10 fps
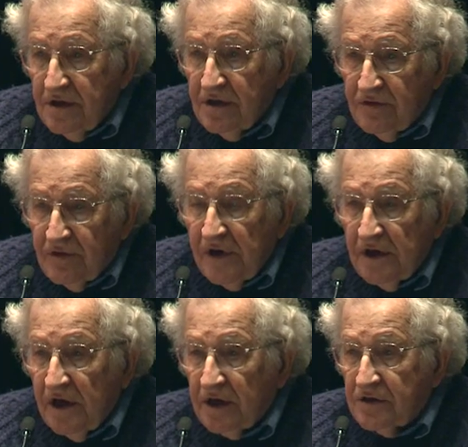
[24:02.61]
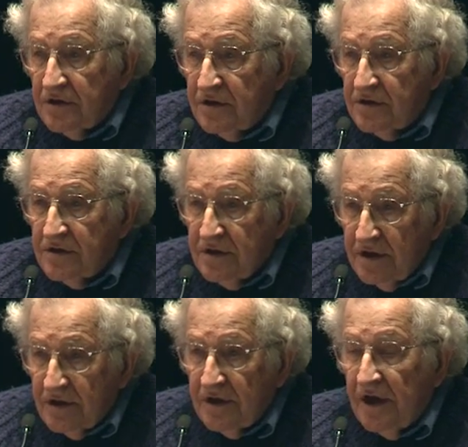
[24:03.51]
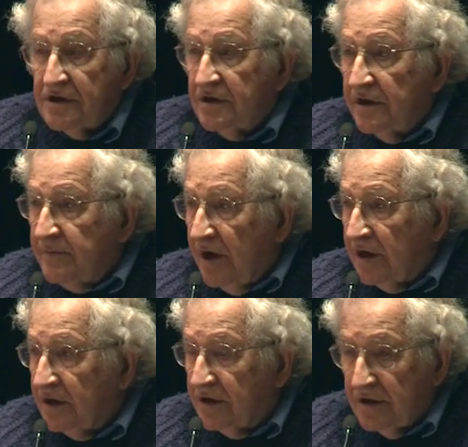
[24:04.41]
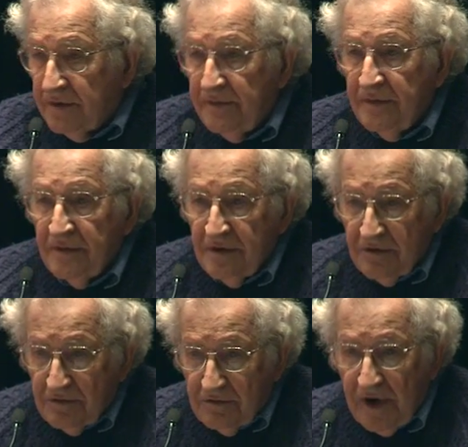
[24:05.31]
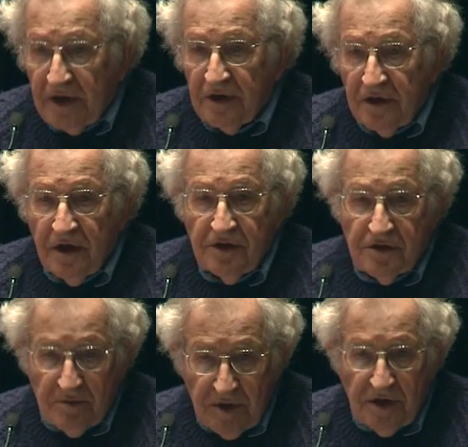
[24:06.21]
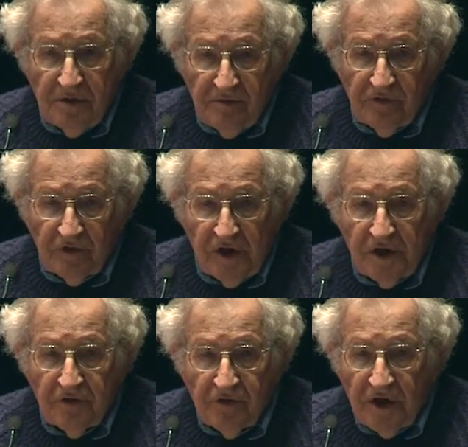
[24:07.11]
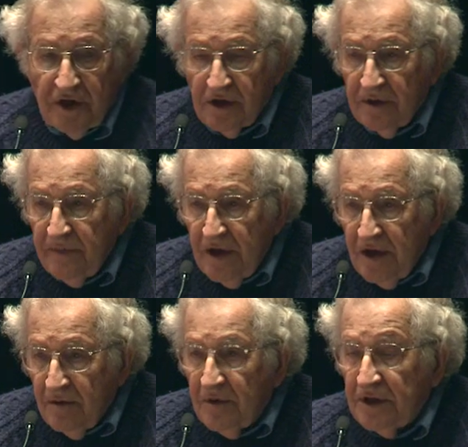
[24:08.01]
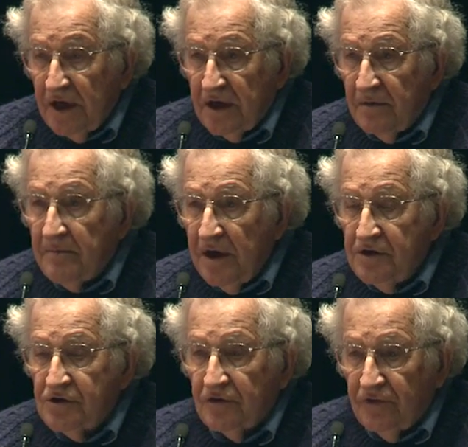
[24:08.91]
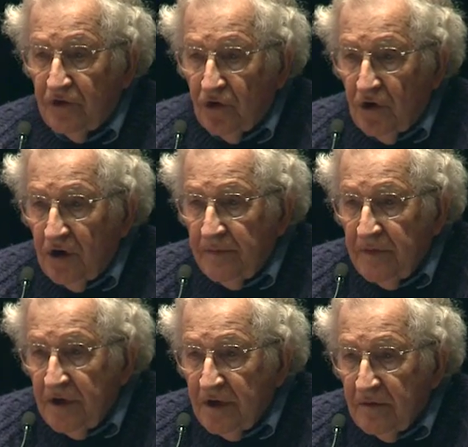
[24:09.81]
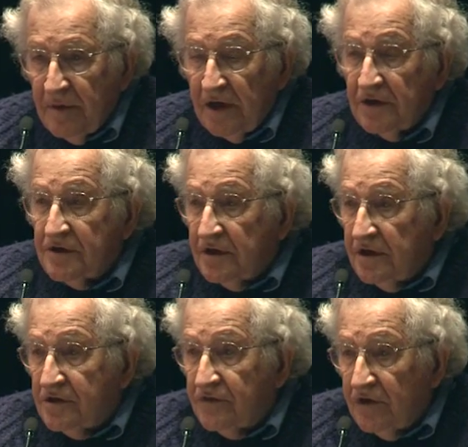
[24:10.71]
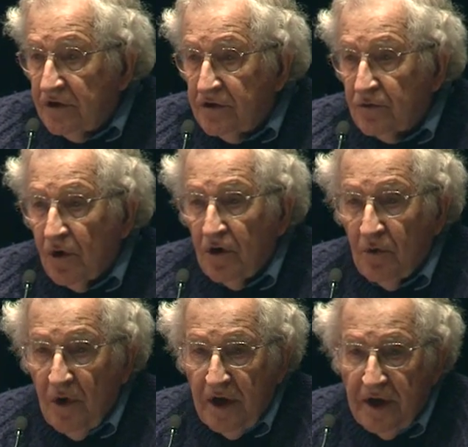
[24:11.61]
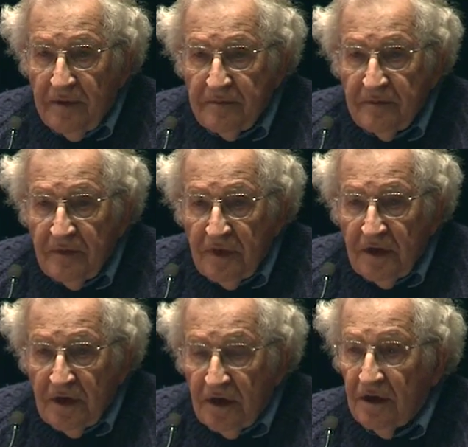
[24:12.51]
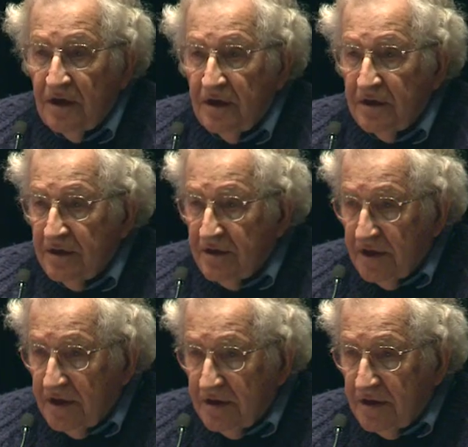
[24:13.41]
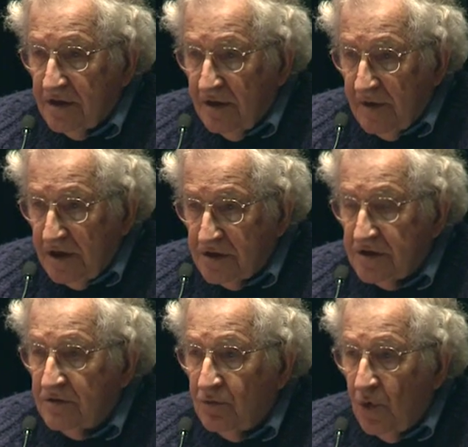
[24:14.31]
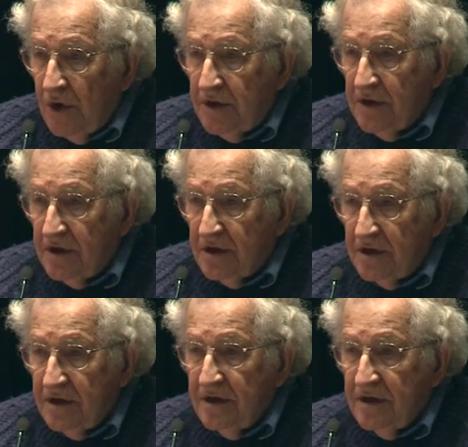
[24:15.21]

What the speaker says: free elections, internationally monitored, recognized to be free and fair, but they had a major flaw. Palestinians voted the wrong way. Hamas won the